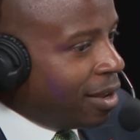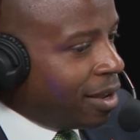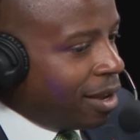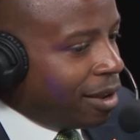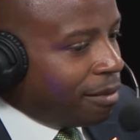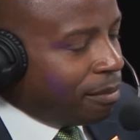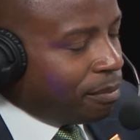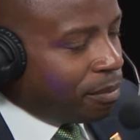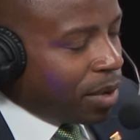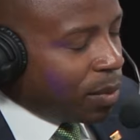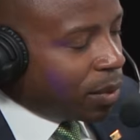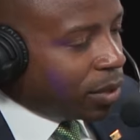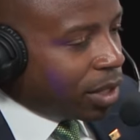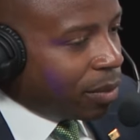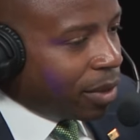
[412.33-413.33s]
uh,
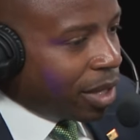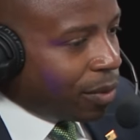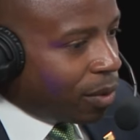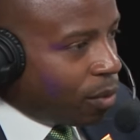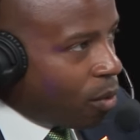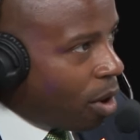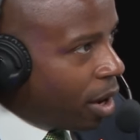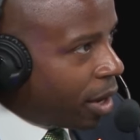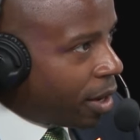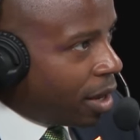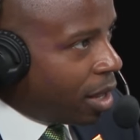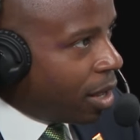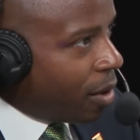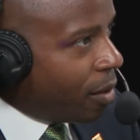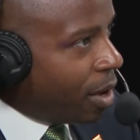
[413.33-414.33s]
people were telling me they were walking,
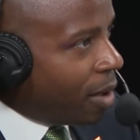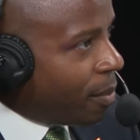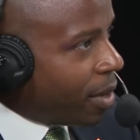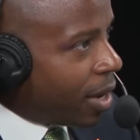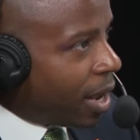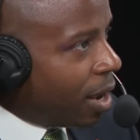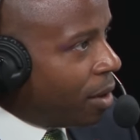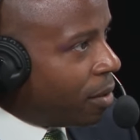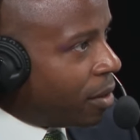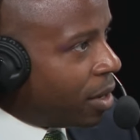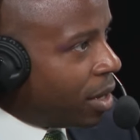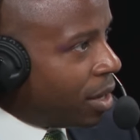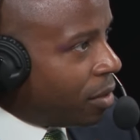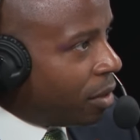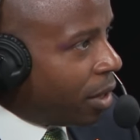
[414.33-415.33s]
you know, up and down uh,